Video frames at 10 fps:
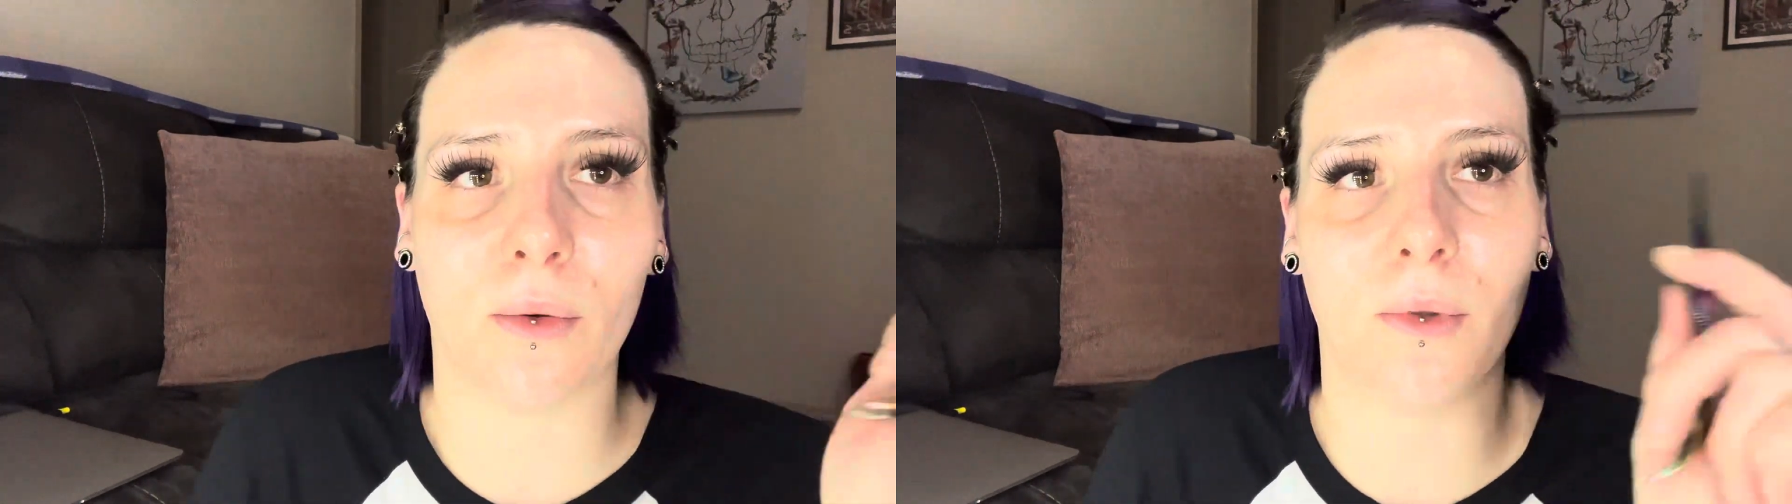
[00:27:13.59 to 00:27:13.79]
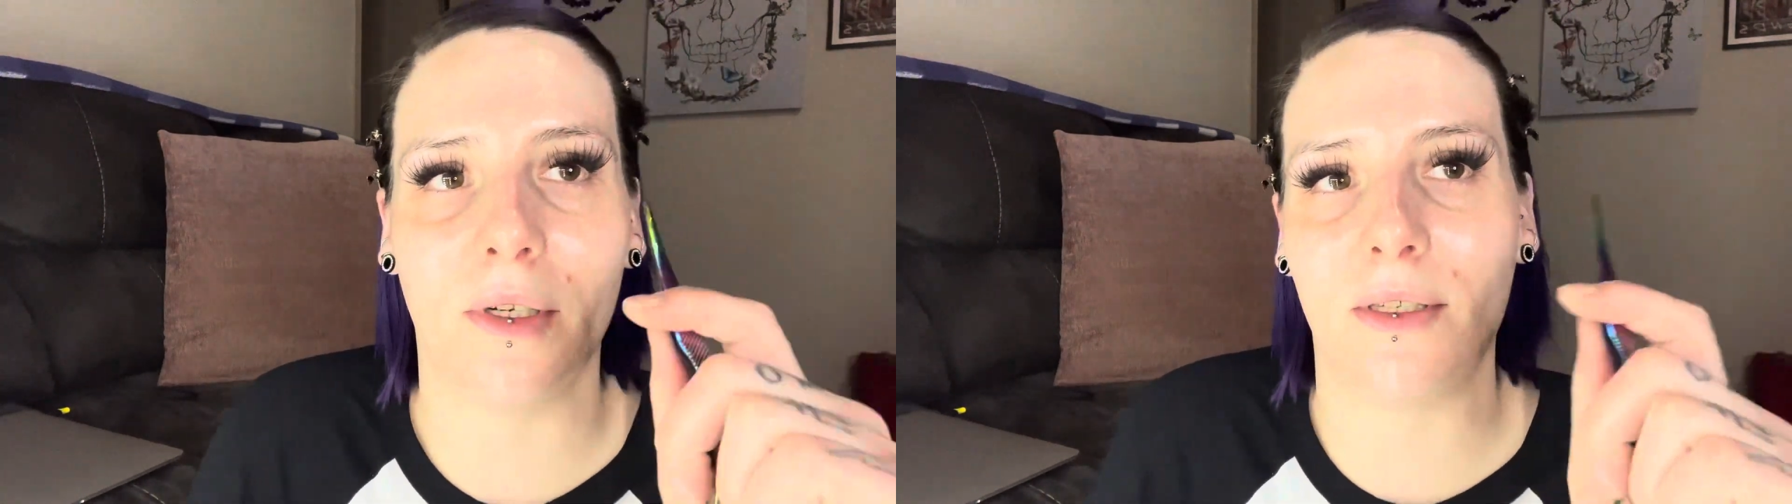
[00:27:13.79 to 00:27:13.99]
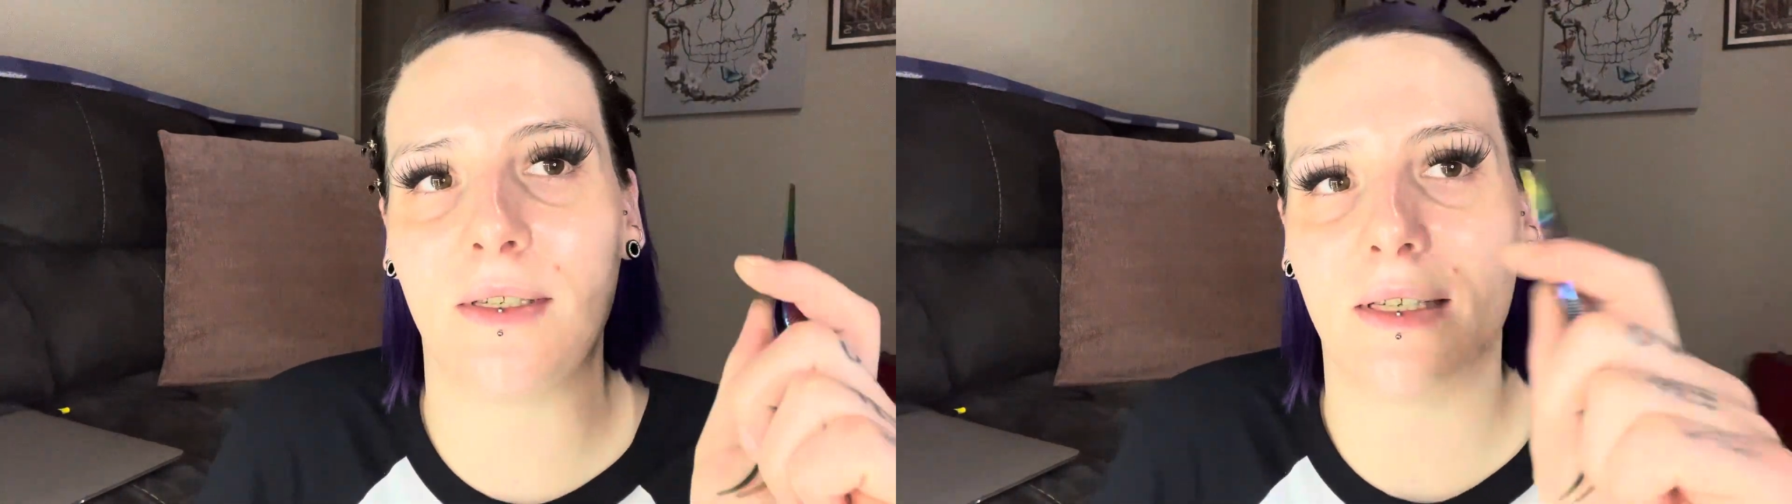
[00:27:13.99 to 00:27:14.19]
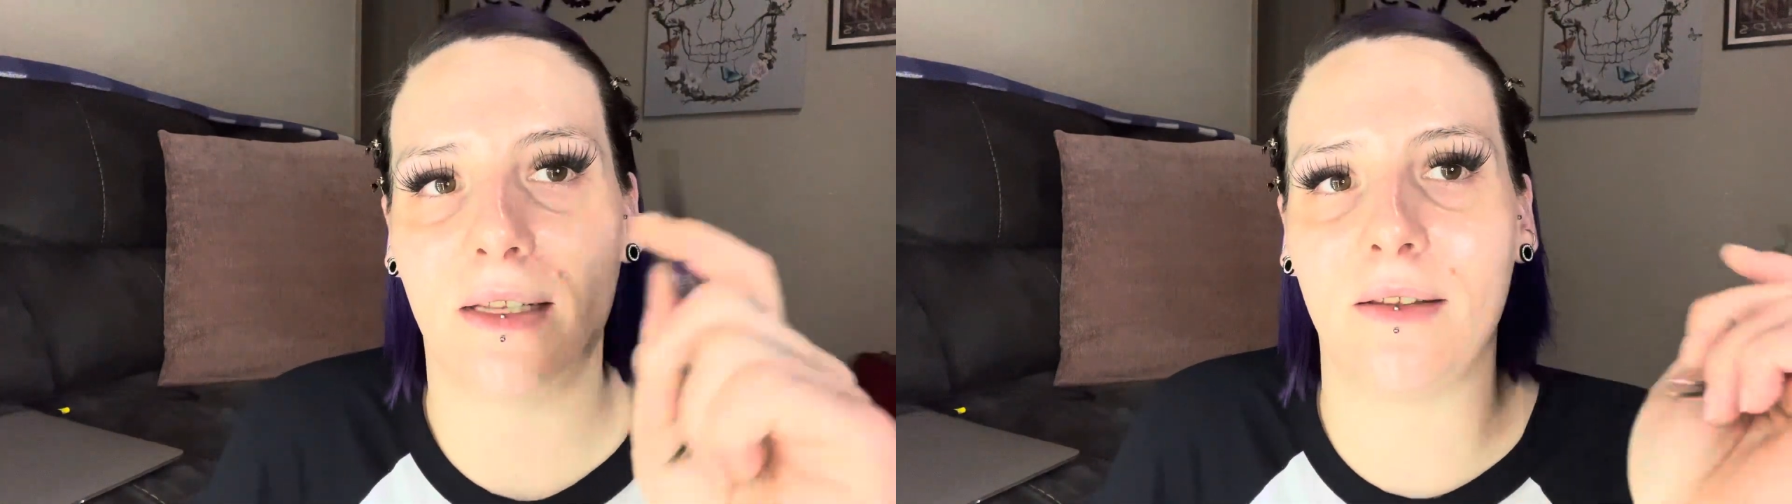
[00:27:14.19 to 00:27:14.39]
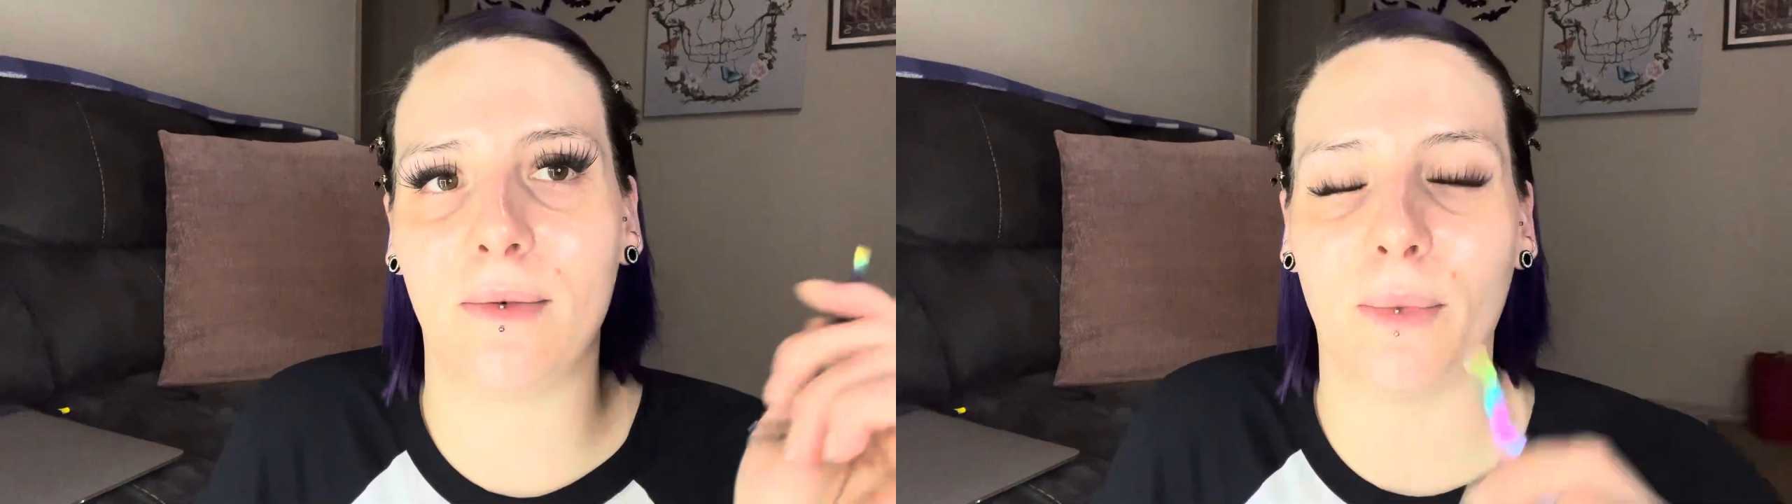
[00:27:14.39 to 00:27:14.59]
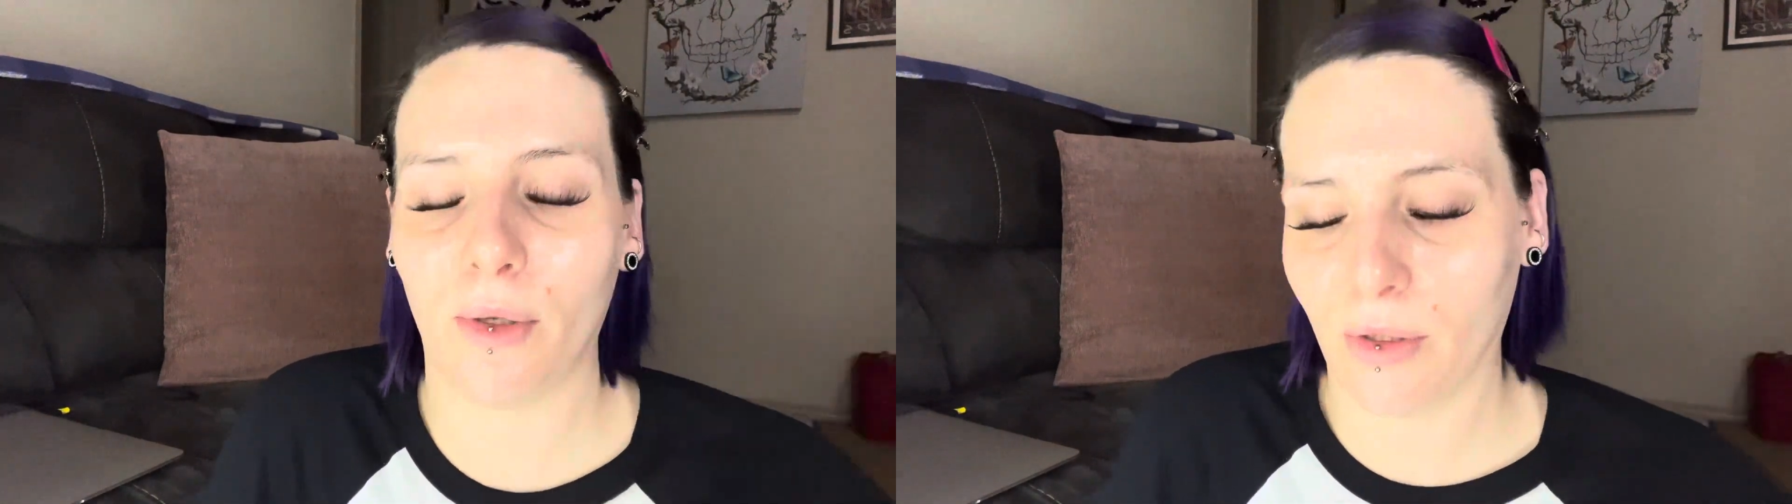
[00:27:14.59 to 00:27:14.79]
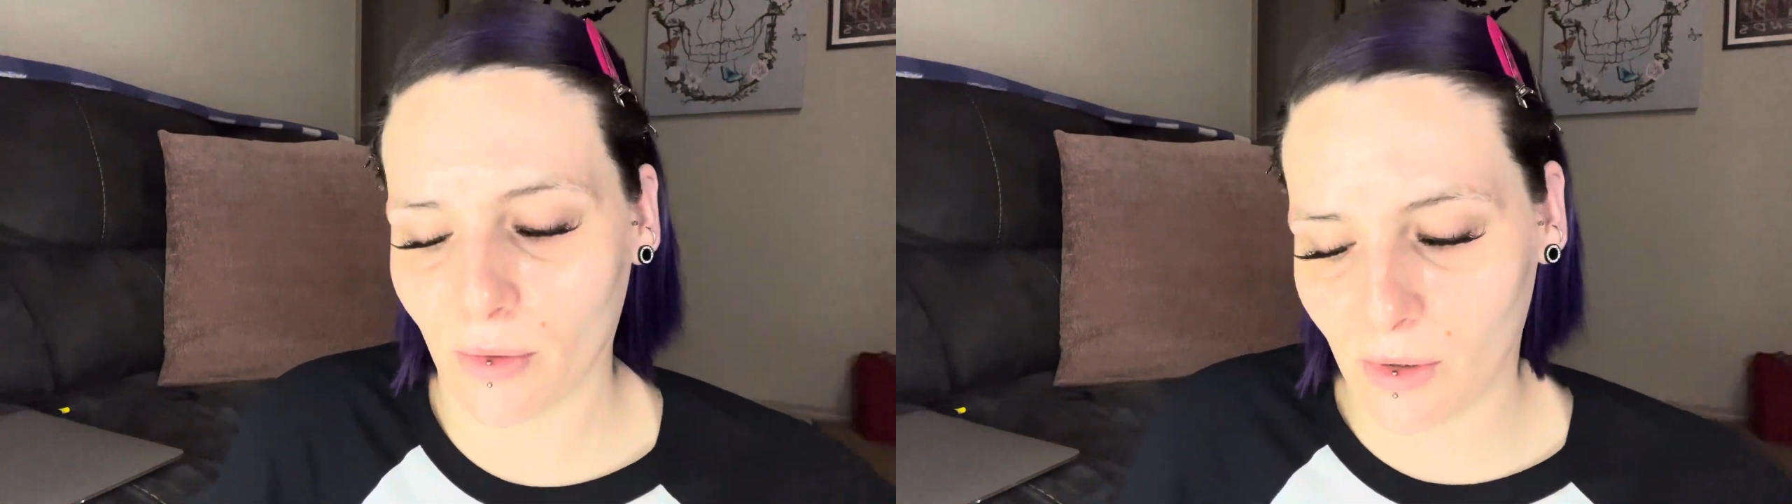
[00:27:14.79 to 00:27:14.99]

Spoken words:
ones and the bolder